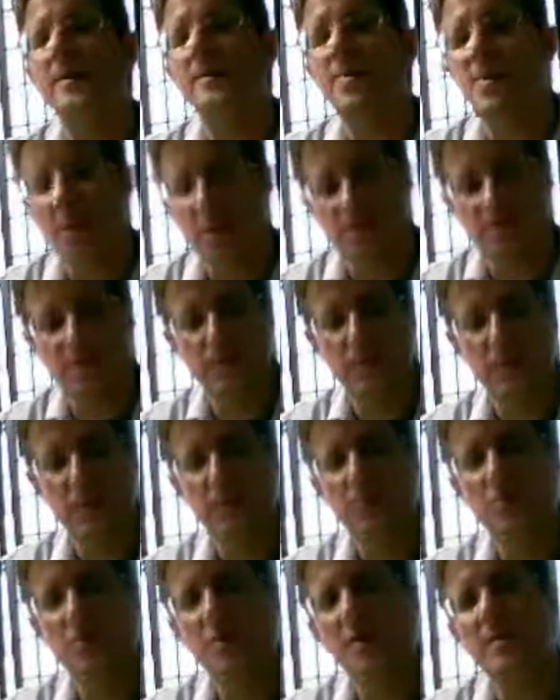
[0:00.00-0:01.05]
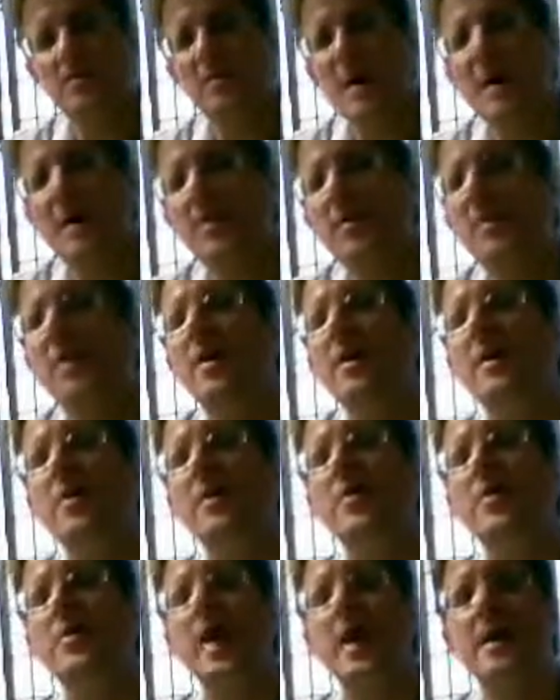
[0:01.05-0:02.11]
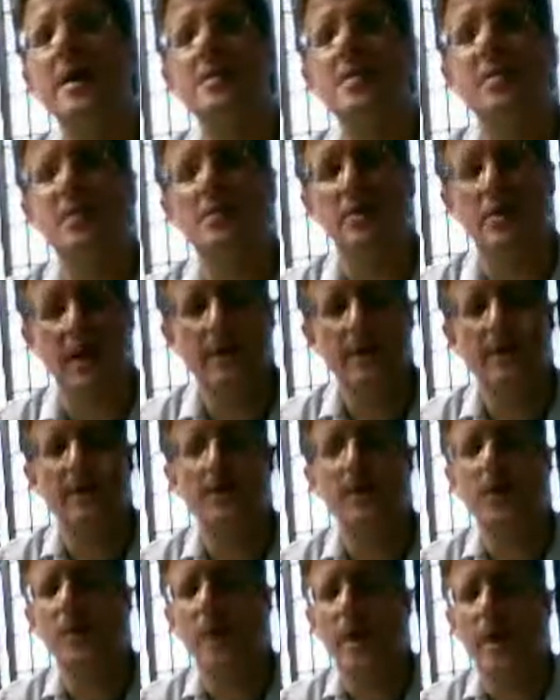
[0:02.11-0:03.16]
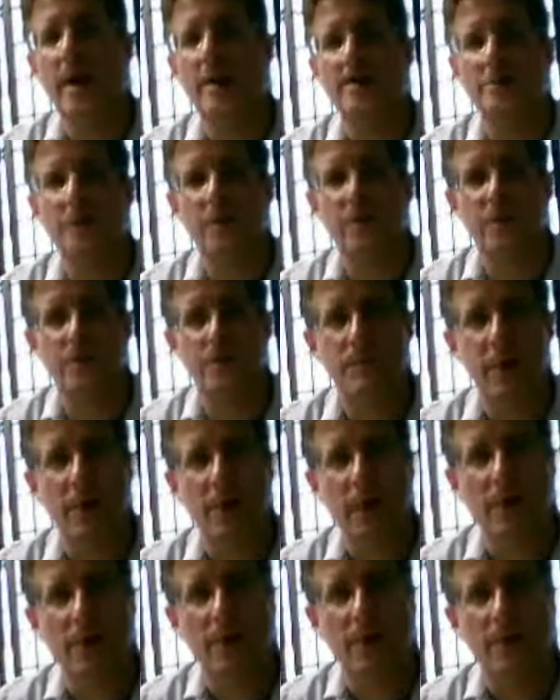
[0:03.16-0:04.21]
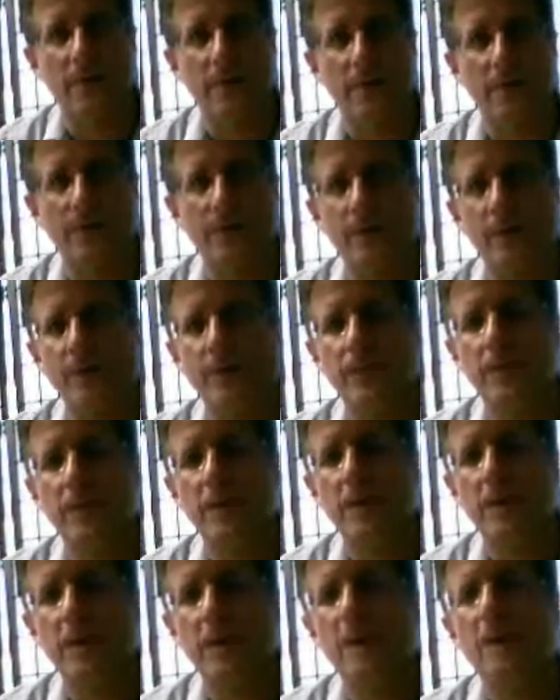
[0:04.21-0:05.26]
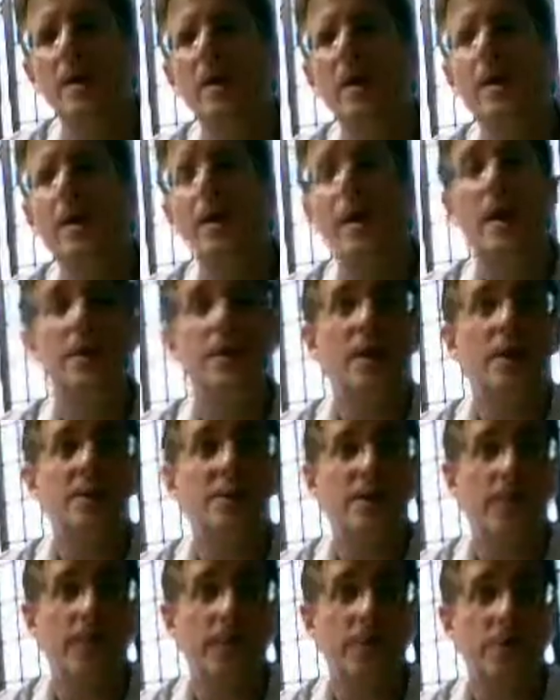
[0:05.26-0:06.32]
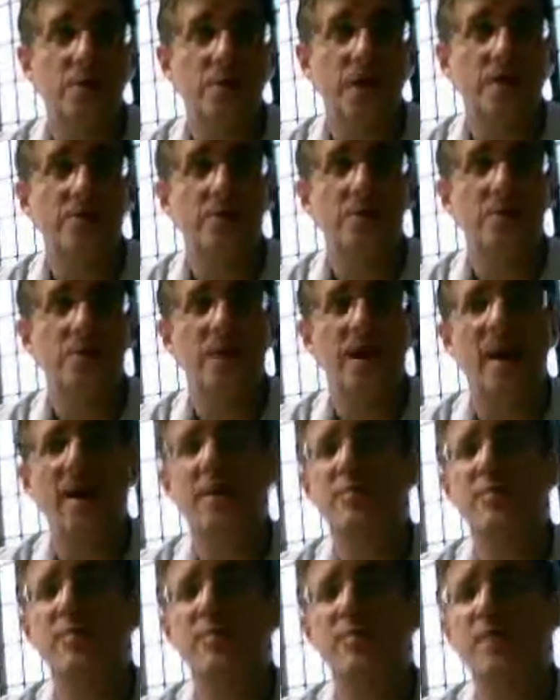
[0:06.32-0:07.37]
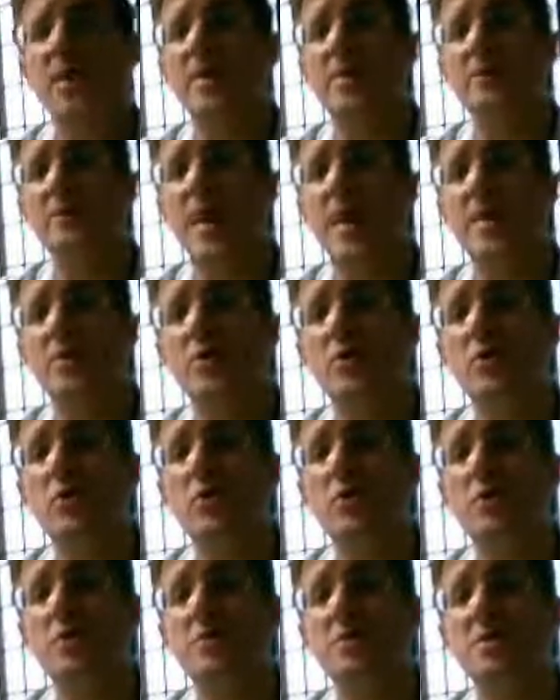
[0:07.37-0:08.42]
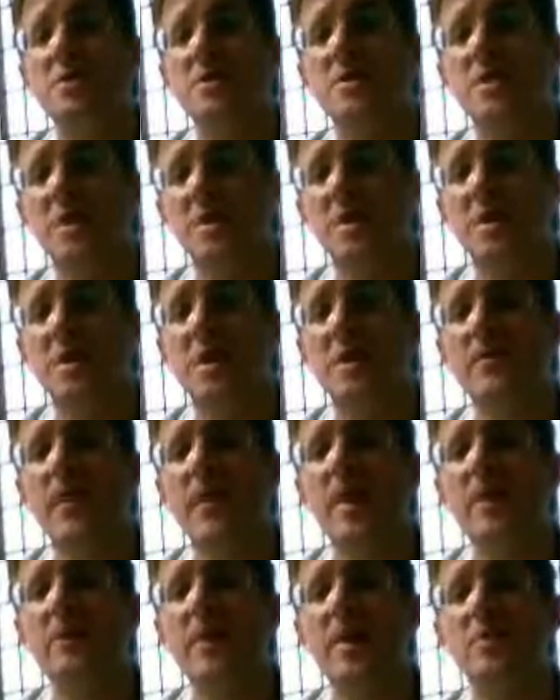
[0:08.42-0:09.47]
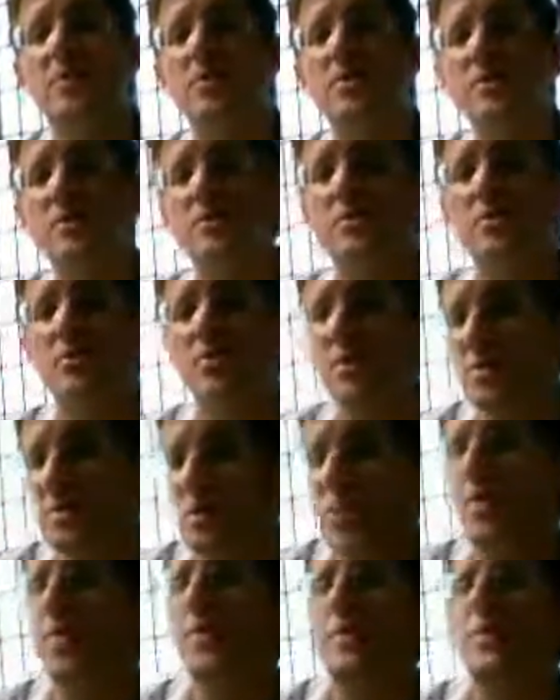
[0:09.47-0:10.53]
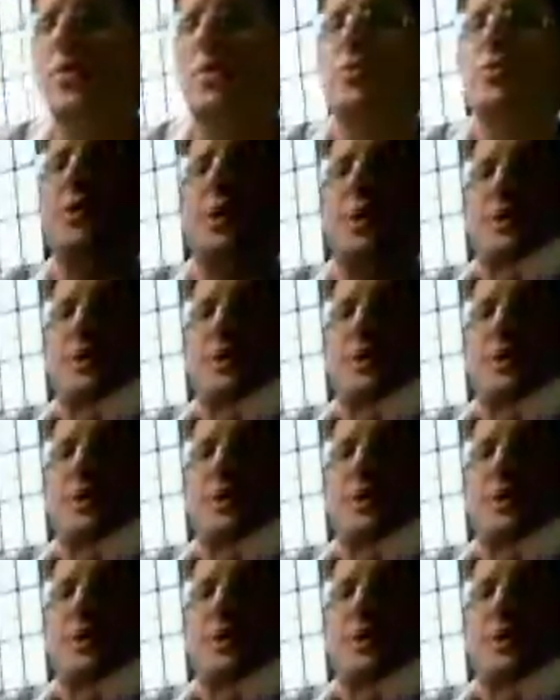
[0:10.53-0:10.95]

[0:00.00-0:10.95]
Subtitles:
6 for C sharp minor, 9, 10, 11 for F sharp minor. And that's our first exercise, playing minor chords in the key of A major for strings 1 and 3.